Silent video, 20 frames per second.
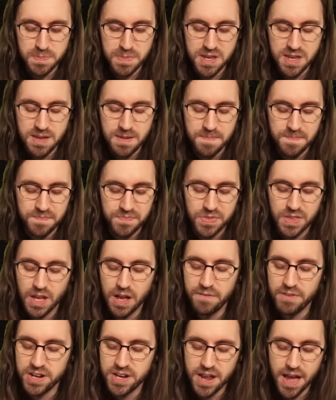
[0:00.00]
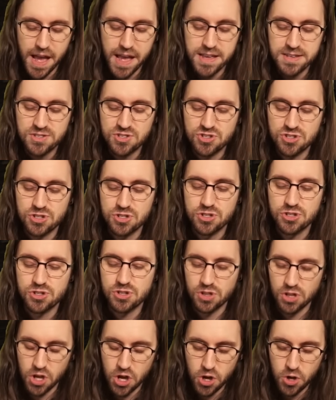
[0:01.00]
me of a nice,
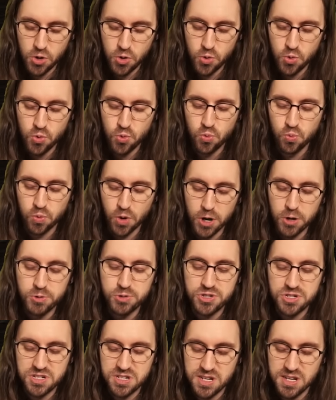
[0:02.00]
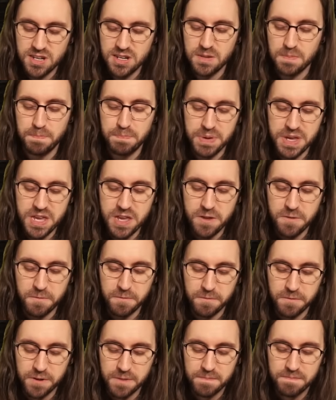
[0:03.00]
slow roasted beef
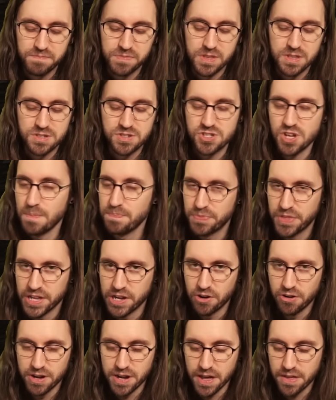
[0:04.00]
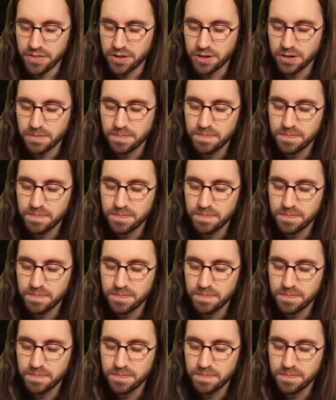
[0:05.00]
something or another.